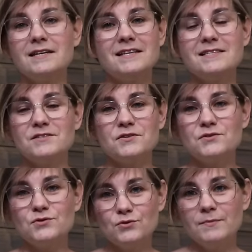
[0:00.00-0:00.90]
It's just
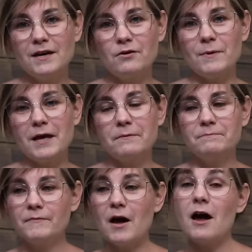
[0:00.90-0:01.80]
too big on me,
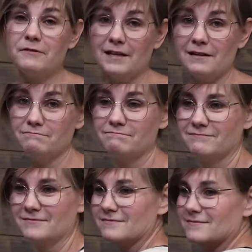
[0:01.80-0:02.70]
I think.
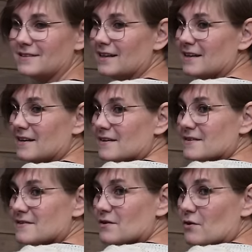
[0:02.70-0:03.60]

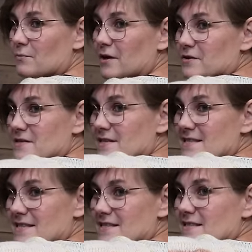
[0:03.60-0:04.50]
So because this
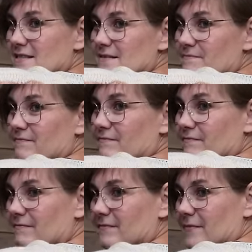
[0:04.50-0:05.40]
is
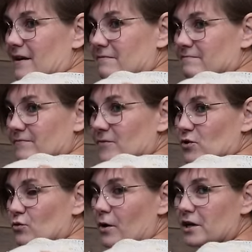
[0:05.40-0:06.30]

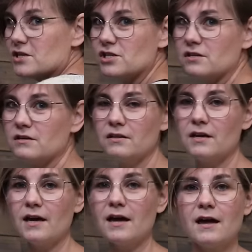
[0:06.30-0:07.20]
too much.
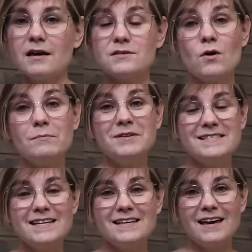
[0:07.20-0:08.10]
So I'm
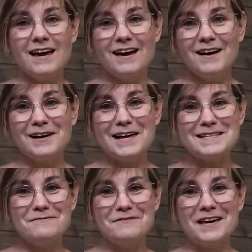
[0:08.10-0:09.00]
knitting a Lace
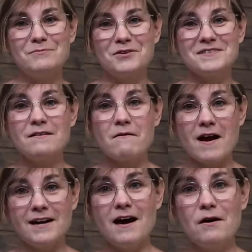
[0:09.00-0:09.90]
and Fade Boxy
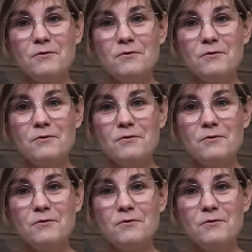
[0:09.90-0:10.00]
right now.